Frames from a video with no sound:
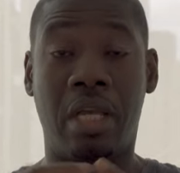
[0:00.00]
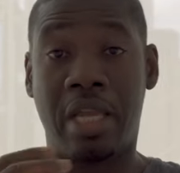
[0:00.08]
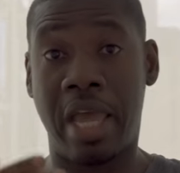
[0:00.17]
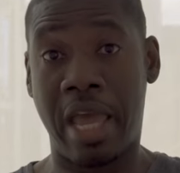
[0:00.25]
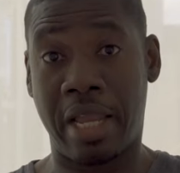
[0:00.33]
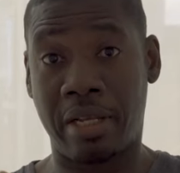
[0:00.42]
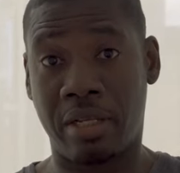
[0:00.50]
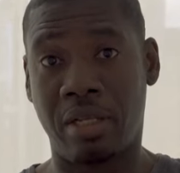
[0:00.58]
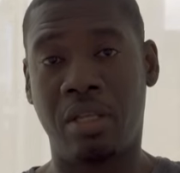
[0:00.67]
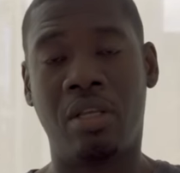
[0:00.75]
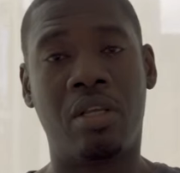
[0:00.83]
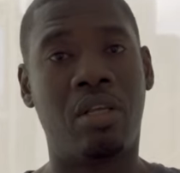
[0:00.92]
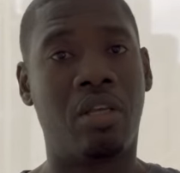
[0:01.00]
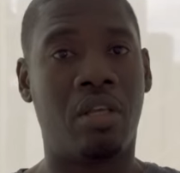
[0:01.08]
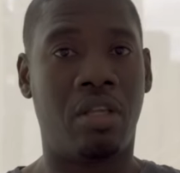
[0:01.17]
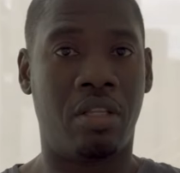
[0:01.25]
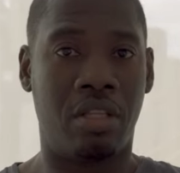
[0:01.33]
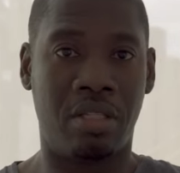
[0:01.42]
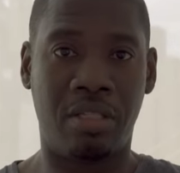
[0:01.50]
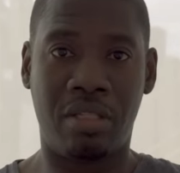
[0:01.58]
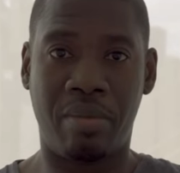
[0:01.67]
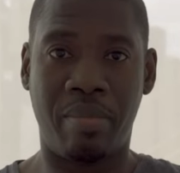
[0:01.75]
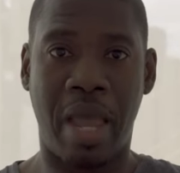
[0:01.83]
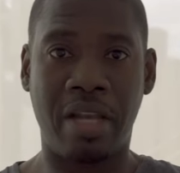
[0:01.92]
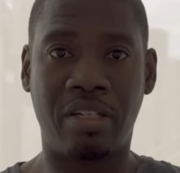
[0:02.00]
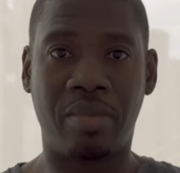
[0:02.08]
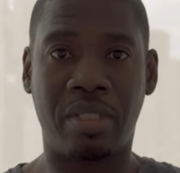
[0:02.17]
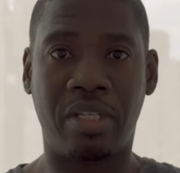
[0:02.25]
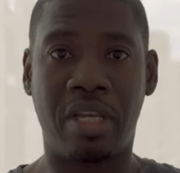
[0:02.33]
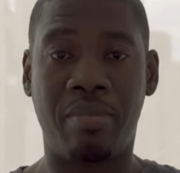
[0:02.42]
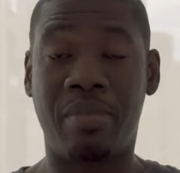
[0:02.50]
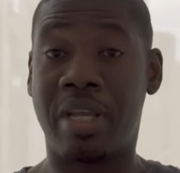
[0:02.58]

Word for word: Again, this is the management team.